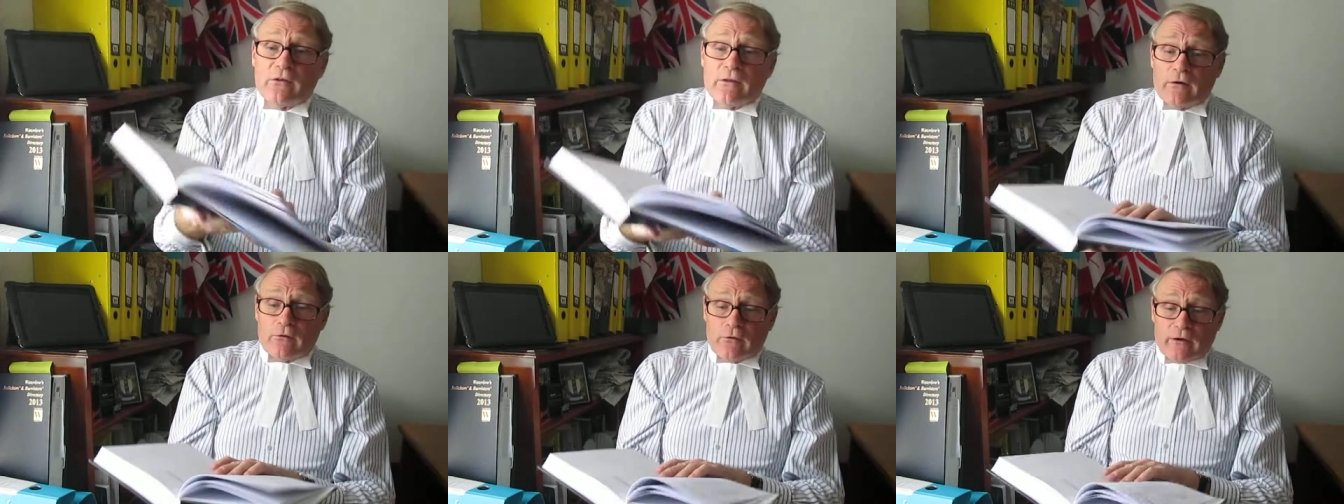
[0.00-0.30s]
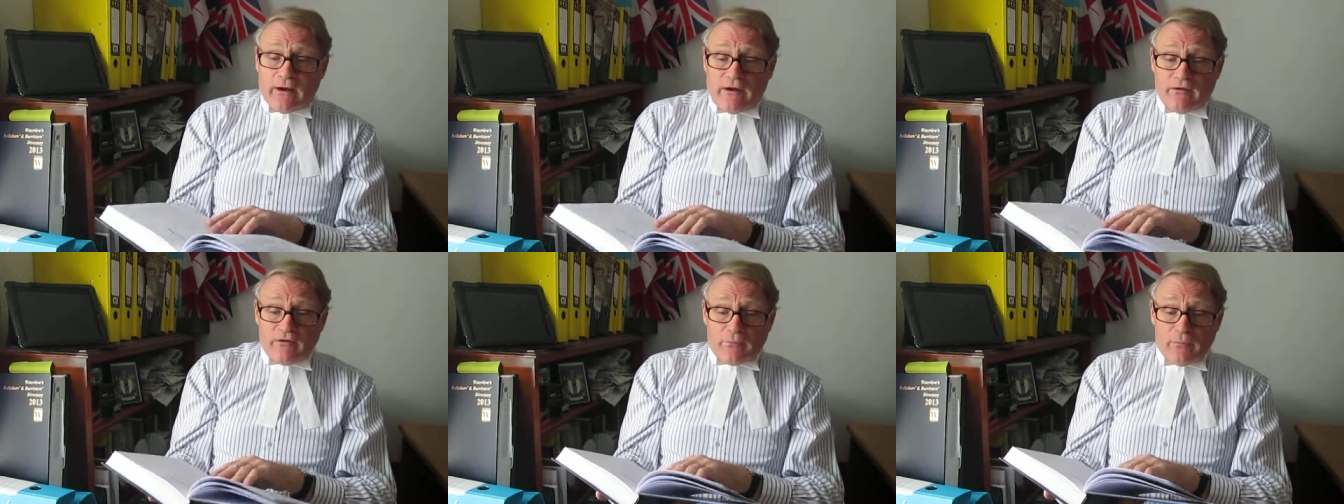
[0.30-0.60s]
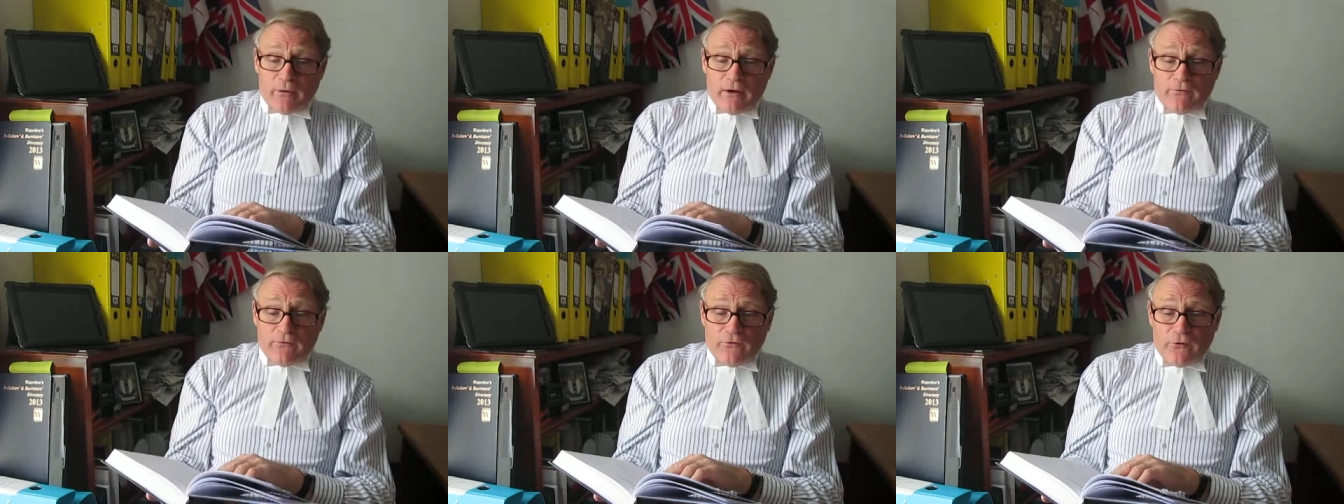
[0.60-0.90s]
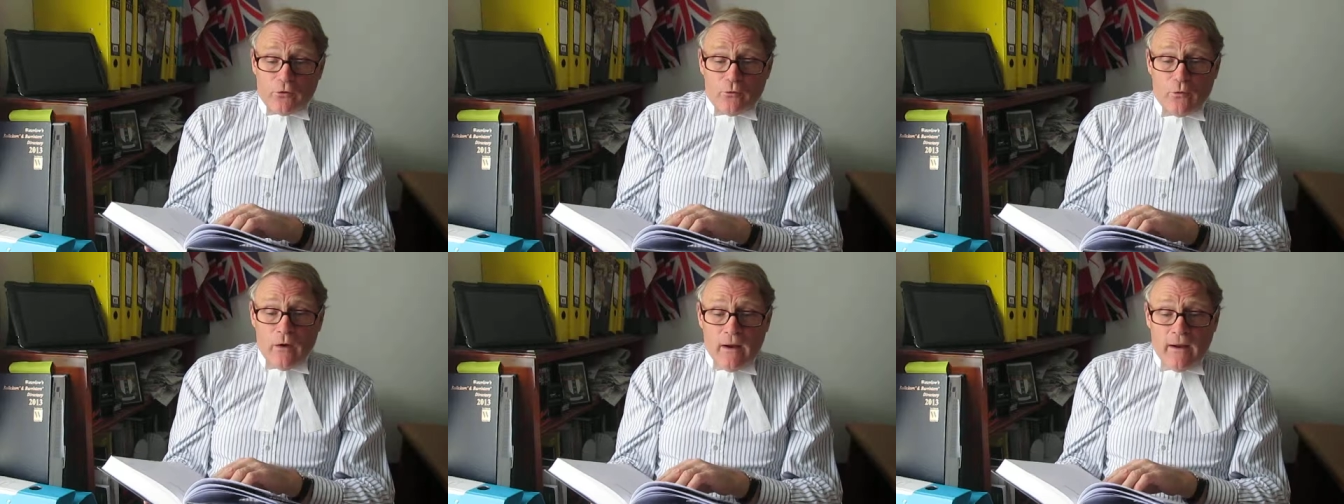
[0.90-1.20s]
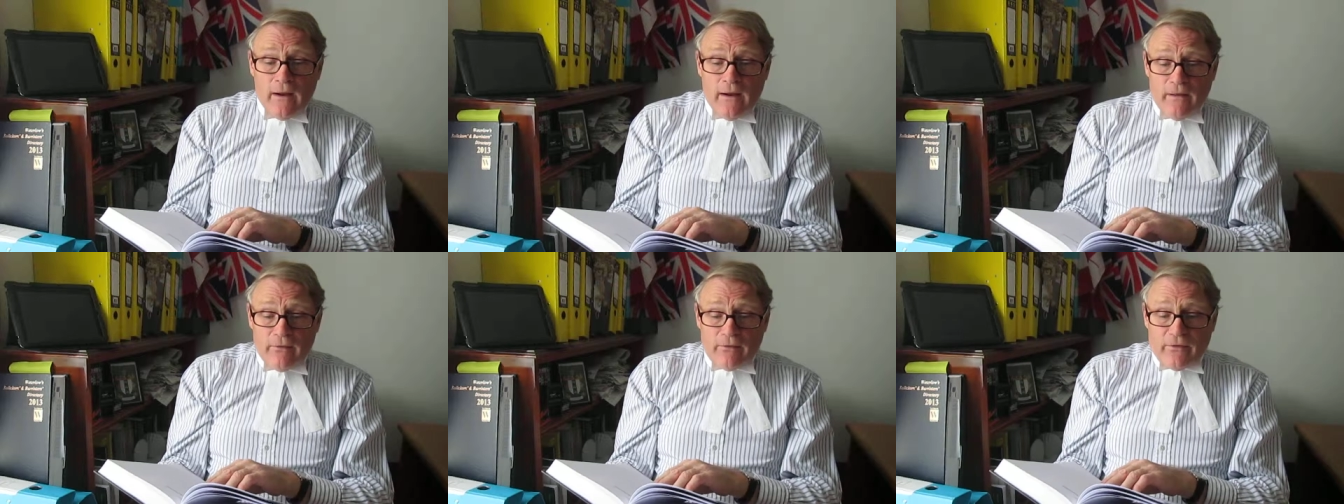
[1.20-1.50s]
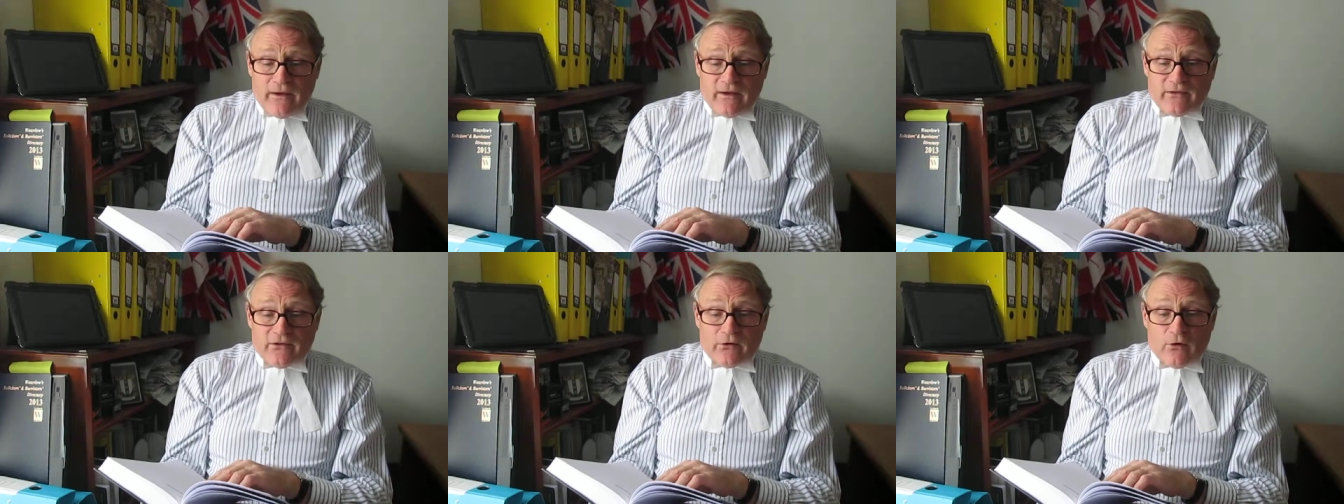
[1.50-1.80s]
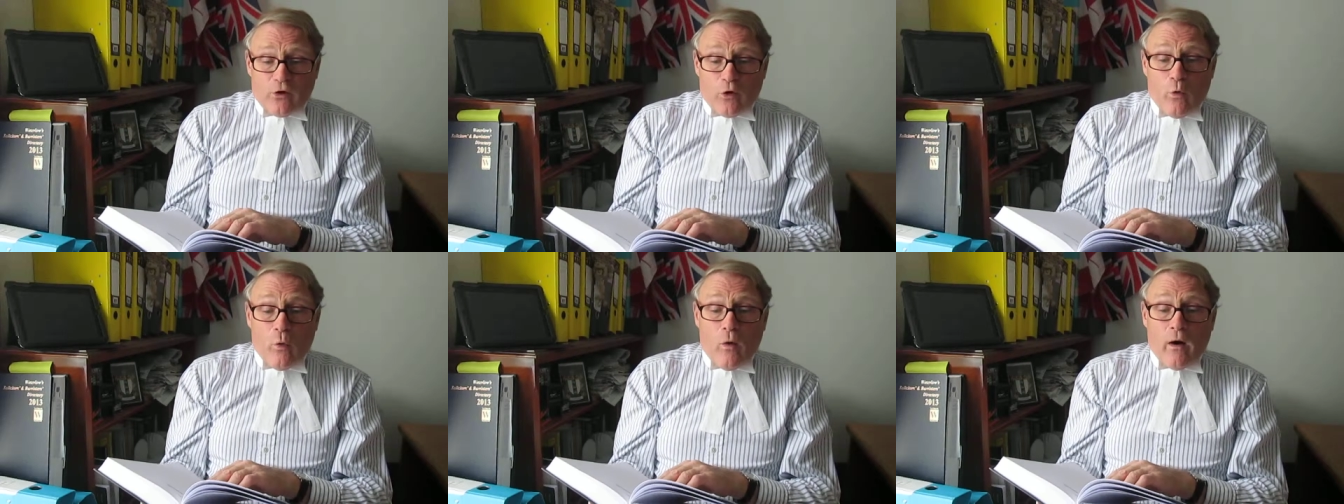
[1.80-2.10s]
there are going to be a few things that
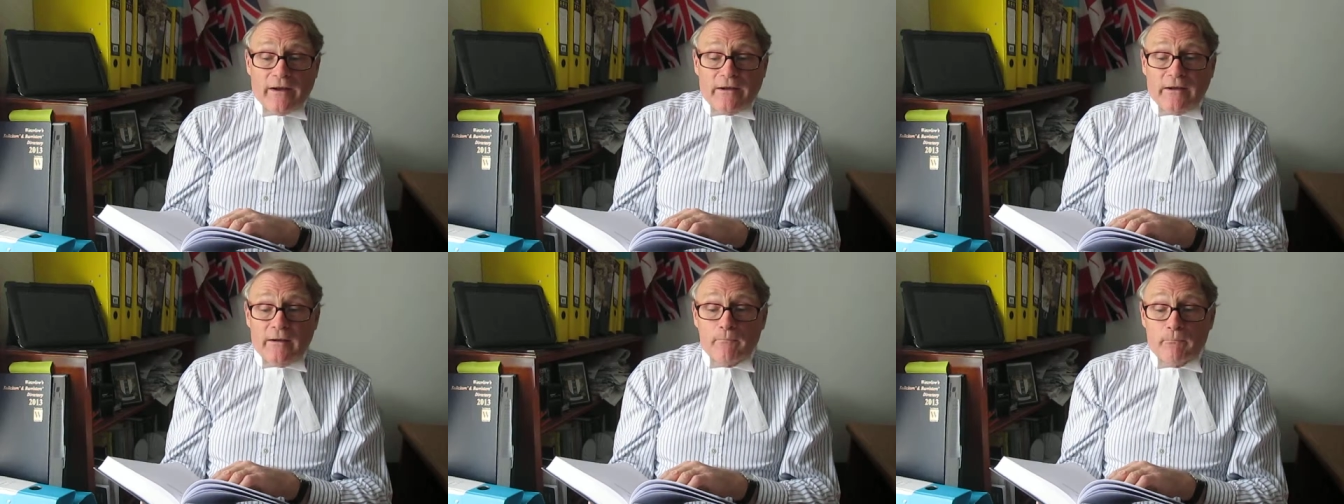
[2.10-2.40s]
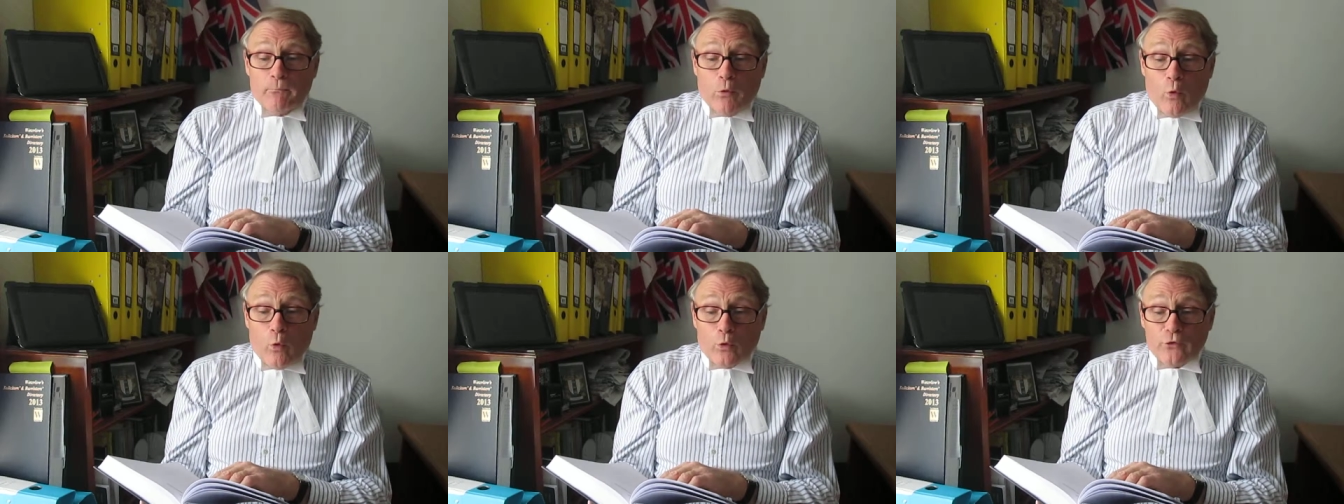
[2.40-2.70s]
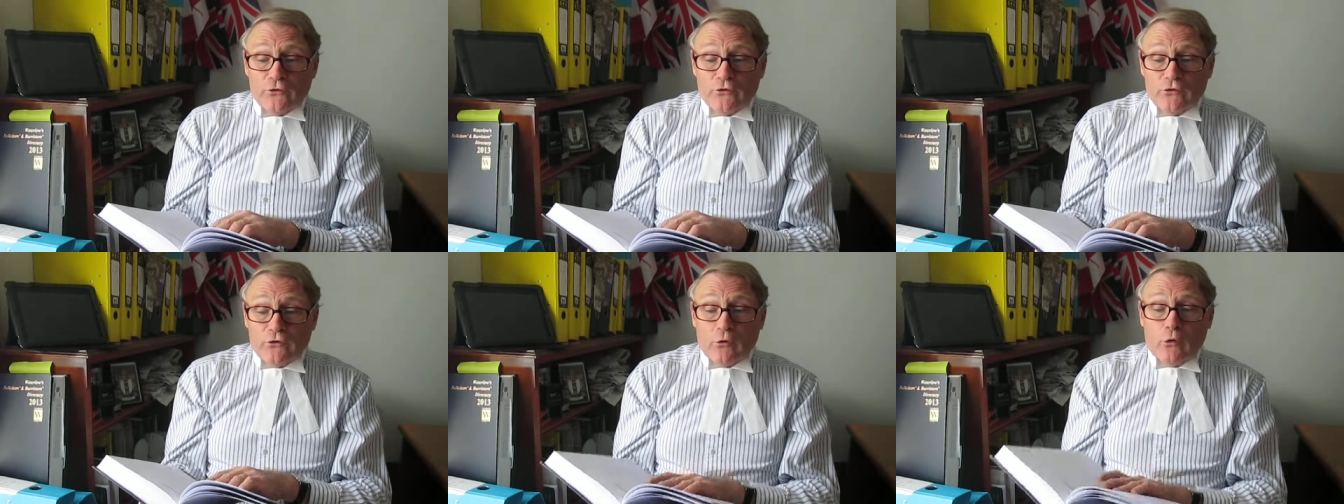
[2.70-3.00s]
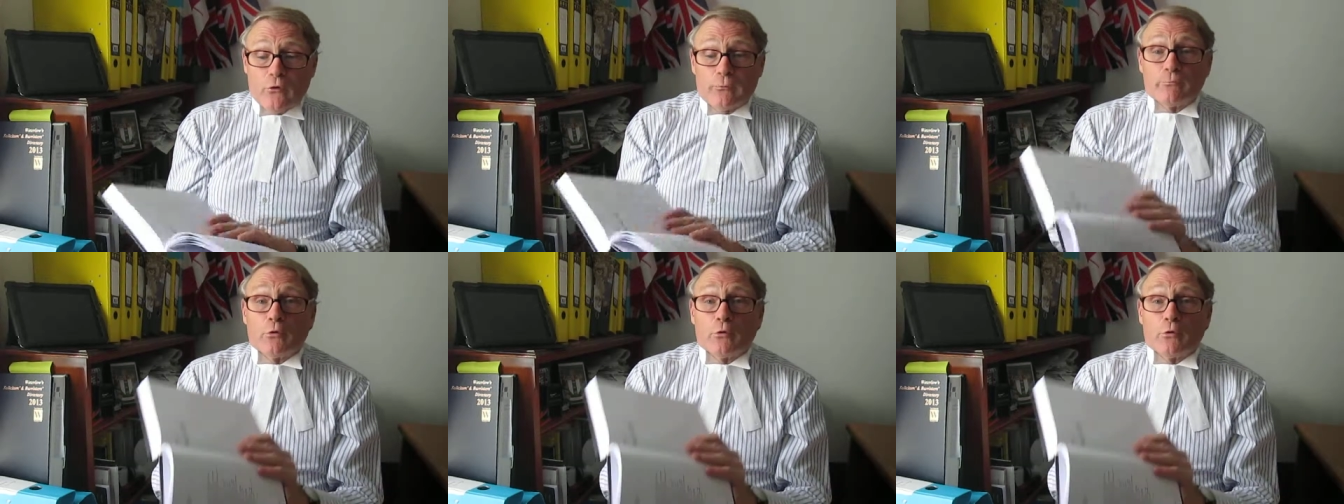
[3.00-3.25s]
are quite important. Law of